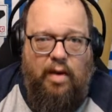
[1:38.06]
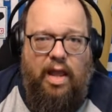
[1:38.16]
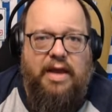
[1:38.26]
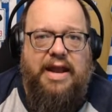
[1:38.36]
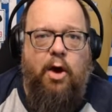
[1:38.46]

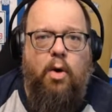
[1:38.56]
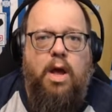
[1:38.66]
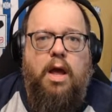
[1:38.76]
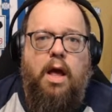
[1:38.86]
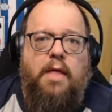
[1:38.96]
Now,
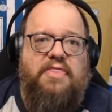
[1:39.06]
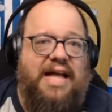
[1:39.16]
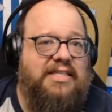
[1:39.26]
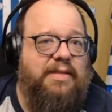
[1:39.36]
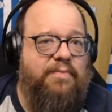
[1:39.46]

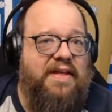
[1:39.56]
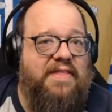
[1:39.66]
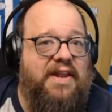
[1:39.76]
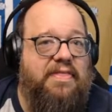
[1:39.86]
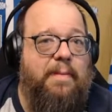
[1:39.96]
that's something
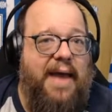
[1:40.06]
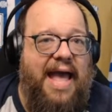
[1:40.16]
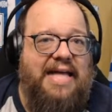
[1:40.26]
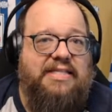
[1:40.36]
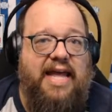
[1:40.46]
that in the
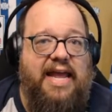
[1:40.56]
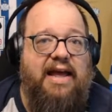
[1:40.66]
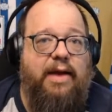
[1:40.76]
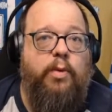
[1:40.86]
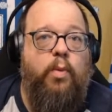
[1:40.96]
past the
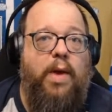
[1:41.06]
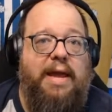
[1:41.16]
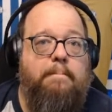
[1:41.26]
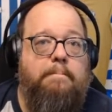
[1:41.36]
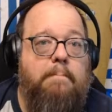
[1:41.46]
AI would
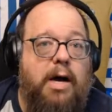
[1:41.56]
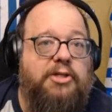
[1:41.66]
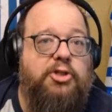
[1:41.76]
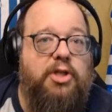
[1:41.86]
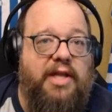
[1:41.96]
wait
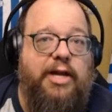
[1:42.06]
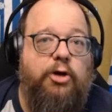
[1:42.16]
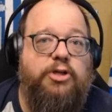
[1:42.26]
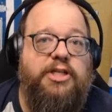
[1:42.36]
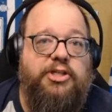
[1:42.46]
much
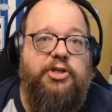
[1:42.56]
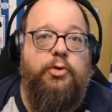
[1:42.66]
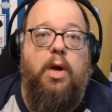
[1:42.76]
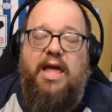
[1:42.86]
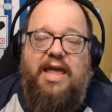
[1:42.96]
later to do,
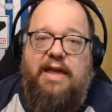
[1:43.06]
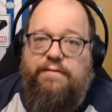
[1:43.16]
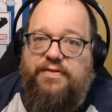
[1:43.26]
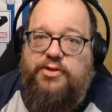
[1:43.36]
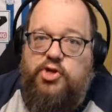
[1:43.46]
if
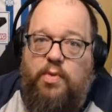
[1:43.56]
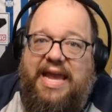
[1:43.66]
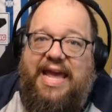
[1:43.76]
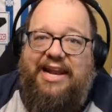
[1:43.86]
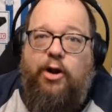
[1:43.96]
doing
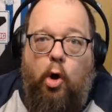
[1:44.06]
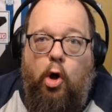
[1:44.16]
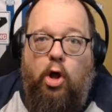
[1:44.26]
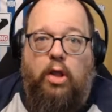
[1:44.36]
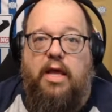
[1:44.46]
it at
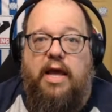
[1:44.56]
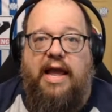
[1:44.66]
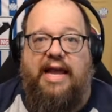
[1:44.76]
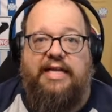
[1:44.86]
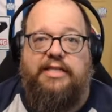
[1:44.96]
all.
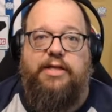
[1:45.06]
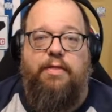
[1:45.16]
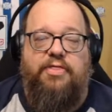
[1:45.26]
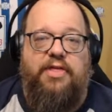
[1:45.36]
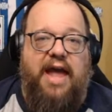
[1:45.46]
And
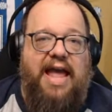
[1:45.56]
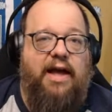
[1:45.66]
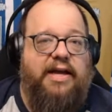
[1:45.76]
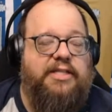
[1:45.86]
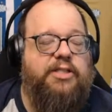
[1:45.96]
the
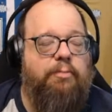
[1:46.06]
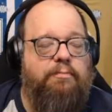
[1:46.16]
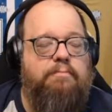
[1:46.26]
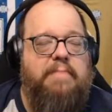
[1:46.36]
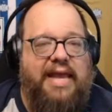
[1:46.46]
AI is
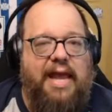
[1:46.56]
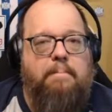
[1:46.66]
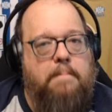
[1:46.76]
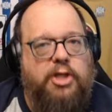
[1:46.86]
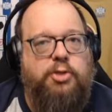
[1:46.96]

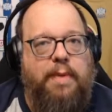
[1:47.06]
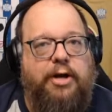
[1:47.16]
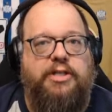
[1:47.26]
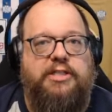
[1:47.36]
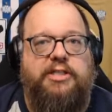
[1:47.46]
making much better
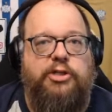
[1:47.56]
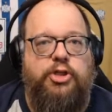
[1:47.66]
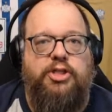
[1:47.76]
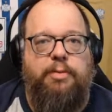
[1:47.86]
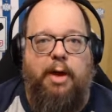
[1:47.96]

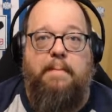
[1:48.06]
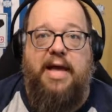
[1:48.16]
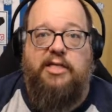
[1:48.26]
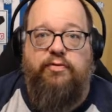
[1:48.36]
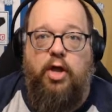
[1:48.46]
decisions about
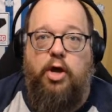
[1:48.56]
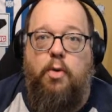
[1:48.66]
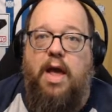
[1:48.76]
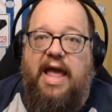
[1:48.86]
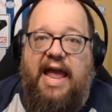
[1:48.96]
match flow
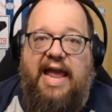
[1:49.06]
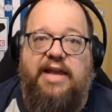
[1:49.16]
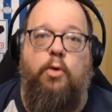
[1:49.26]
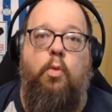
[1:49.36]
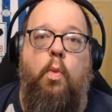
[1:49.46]

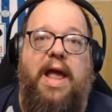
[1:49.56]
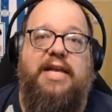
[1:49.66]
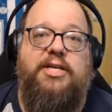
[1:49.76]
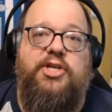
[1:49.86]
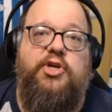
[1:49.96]
and
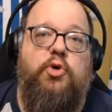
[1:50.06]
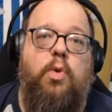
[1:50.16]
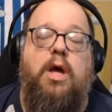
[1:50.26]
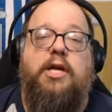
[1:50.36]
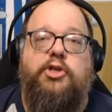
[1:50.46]
when
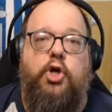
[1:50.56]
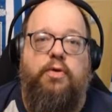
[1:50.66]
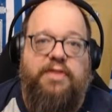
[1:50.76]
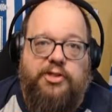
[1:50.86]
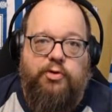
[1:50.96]
to
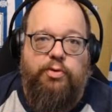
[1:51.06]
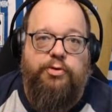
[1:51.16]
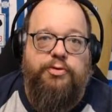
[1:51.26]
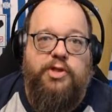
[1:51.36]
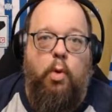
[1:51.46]
turn the
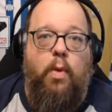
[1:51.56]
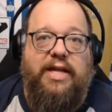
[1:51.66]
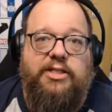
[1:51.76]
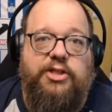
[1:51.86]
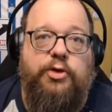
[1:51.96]
screws,
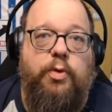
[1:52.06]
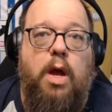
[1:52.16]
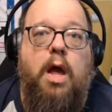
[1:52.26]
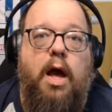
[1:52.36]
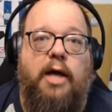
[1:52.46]
when to
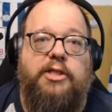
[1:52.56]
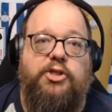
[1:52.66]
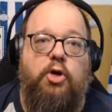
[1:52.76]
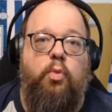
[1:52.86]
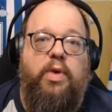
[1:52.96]

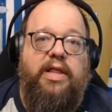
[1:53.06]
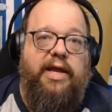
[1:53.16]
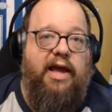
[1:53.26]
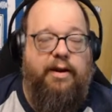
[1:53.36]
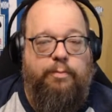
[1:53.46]
start really
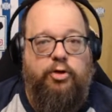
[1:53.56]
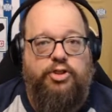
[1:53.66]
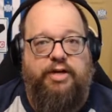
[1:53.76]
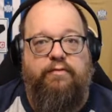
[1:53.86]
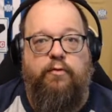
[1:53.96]
kind of
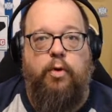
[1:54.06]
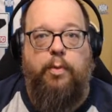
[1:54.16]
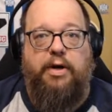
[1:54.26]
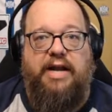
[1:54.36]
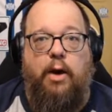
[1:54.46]
pushing
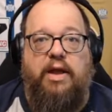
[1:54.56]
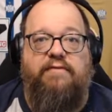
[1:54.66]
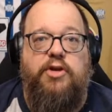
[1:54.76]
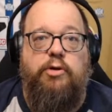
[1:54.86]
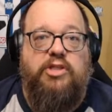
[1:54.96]
forward. Now, if
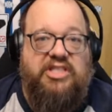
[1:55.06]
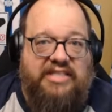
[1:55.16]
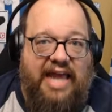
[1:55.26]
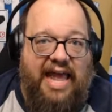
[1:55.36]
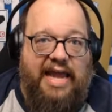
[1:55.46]
you
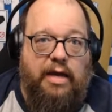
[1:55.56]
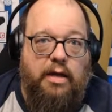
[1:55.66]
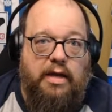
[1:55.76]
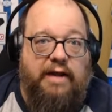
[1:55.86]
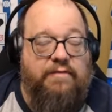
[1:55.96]
stay
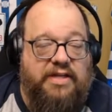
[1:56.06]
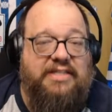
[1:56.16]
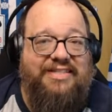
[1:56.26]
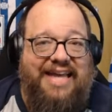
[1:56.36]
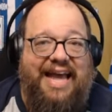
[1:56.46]
in this
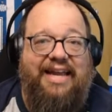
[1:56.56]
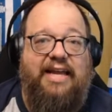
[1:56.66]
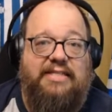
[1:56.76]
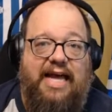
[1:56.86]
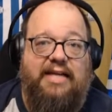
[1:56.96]

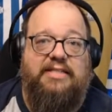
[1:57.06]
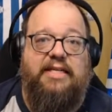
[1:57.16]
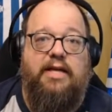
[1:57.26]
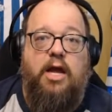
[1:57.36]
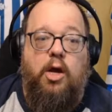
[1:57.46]
attacking
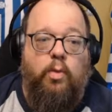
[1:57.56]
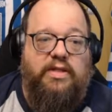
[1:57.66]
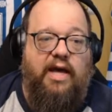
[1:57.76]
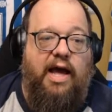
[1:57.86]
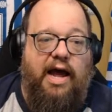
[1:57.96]
tactic with
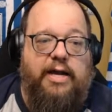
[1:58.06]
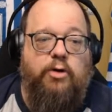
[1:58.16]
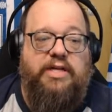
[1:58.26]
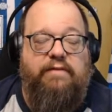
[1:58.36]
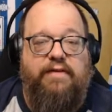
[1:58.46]
the higher
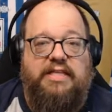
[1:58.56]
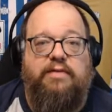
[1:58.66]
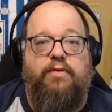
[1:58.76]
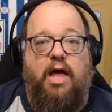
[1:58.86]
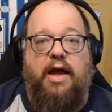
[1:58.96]

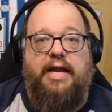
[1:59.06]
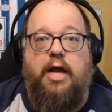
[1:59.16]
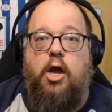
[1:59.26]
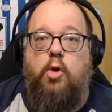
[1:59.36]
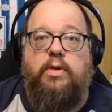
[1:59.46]
defensive line,
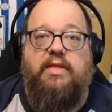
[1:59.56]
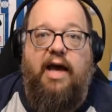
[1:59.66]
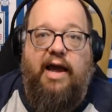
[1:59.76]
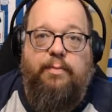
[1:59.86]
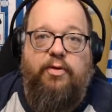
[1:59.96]
with the
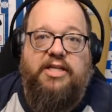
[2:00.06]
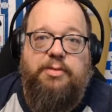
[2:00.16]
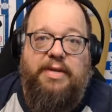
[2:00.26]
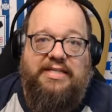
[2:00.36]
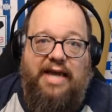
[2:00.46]
high press
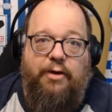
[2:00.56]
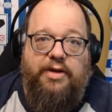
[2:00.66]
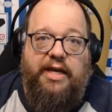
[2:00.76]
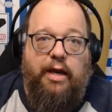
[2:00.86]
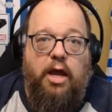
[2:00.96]

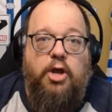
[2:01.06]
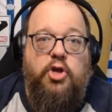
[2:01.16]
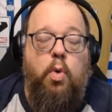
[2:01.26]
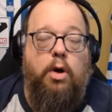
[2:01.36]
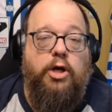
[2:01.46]
mentality,
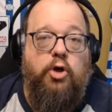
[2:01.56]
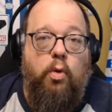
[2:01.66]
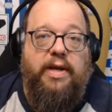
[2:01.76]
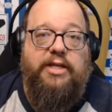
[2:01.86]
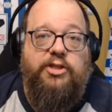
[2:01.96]
you are
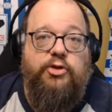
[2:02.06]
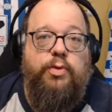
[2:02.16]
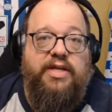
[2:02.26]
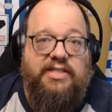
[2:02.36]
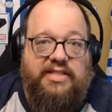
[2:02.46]
going to
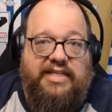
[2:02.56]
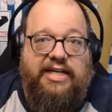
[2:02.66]
concede